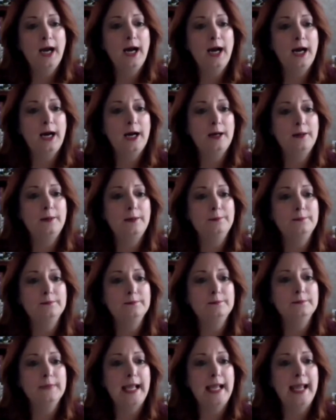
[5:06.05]

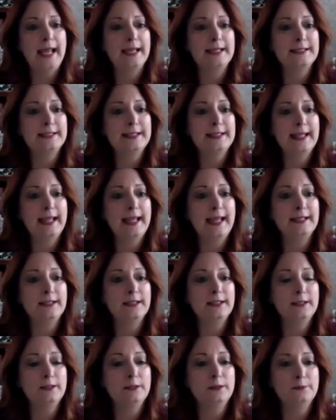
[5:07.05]
And then
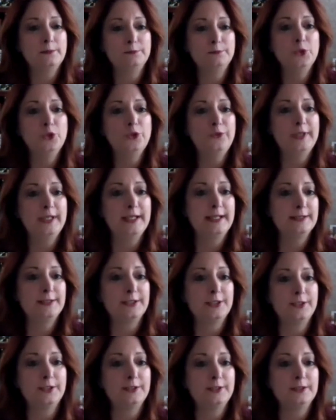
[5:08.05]
moving
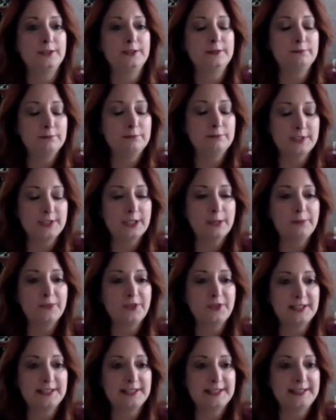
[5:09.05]
into some
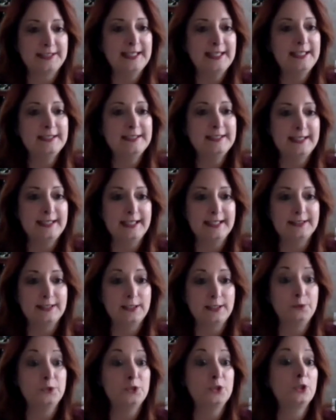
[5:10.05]
of the statistics,
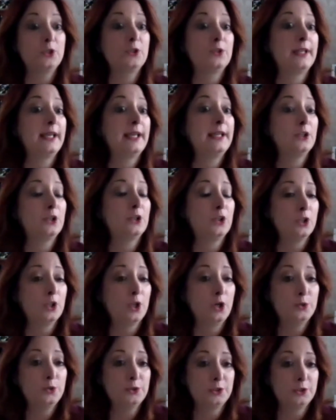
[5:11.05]
it was getting
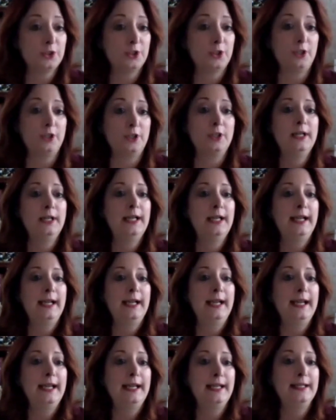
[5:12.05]
closer
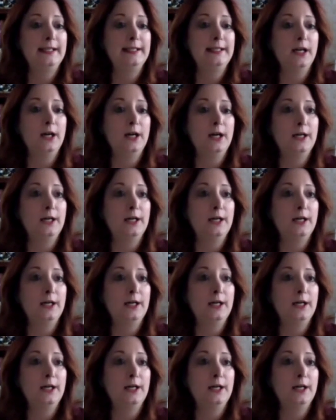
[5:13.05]
in